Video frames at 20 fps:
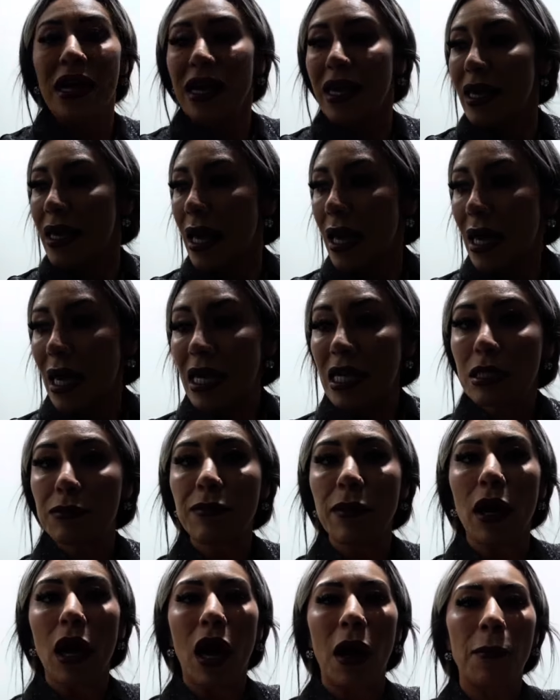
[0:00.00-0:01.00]
Yeah, guys,
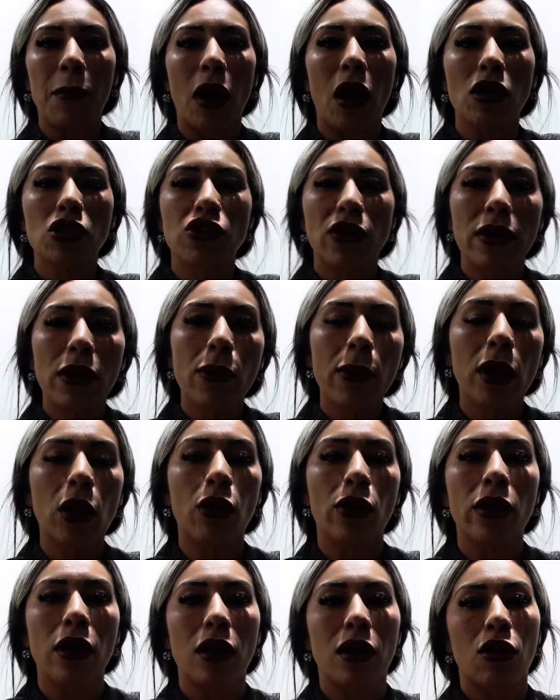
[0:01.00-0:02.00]
but I'll try to
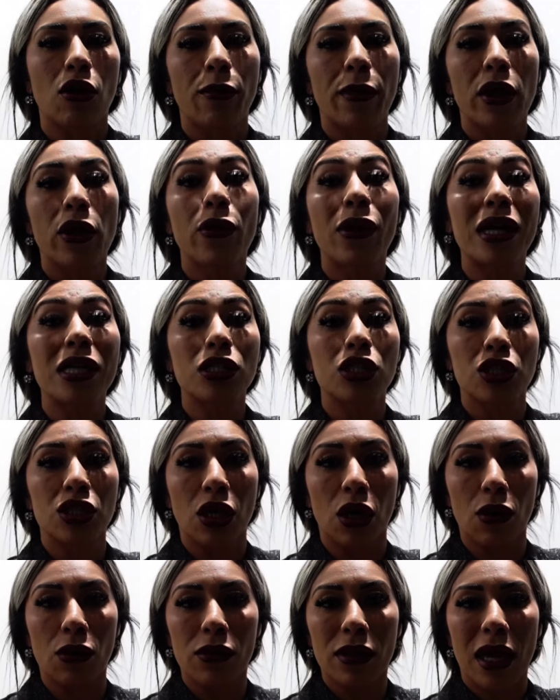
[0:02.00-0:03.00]
record a little bit. You guys
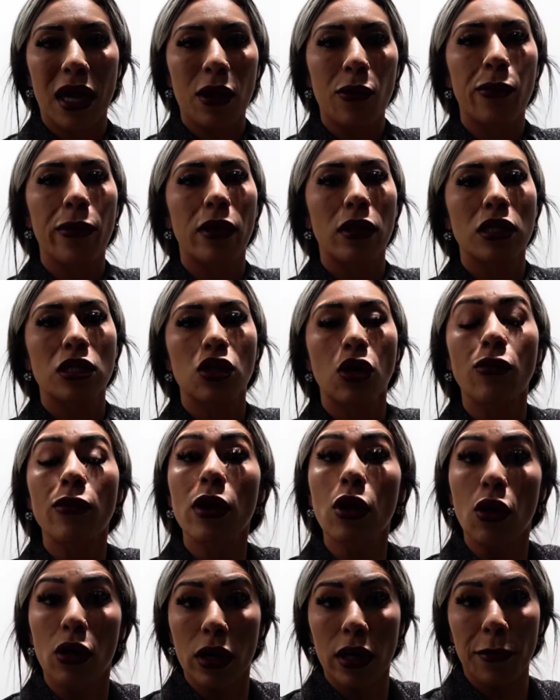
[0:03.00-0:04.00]
know that I really don't
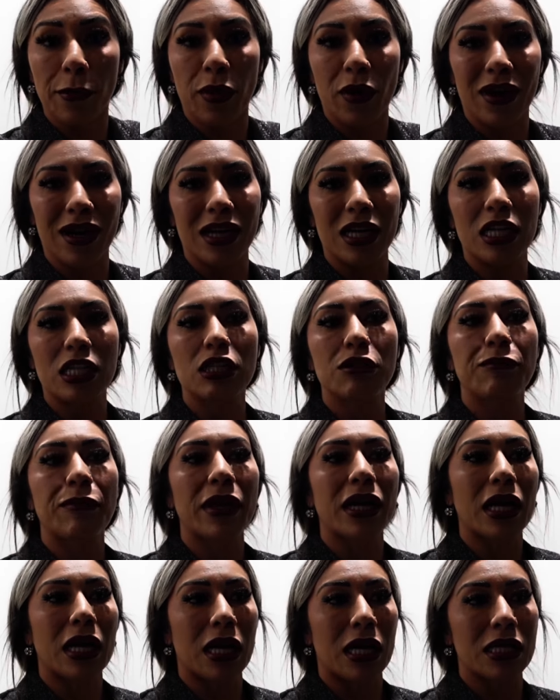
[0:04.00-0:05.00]
record at parties
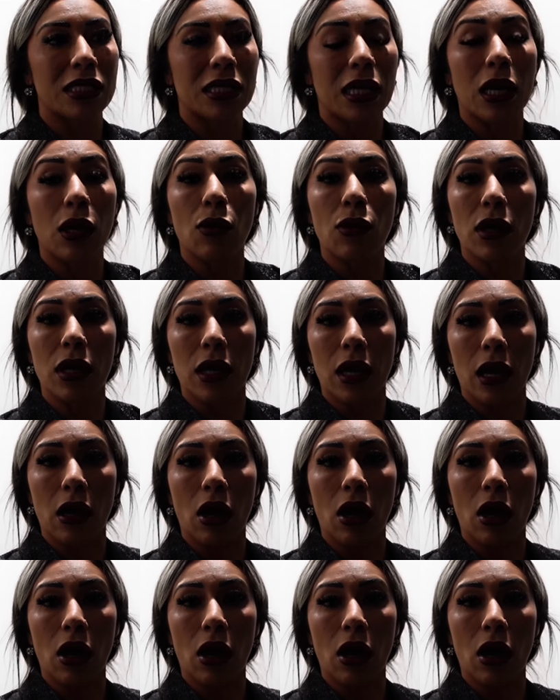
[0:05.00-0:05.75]
because I don't want to get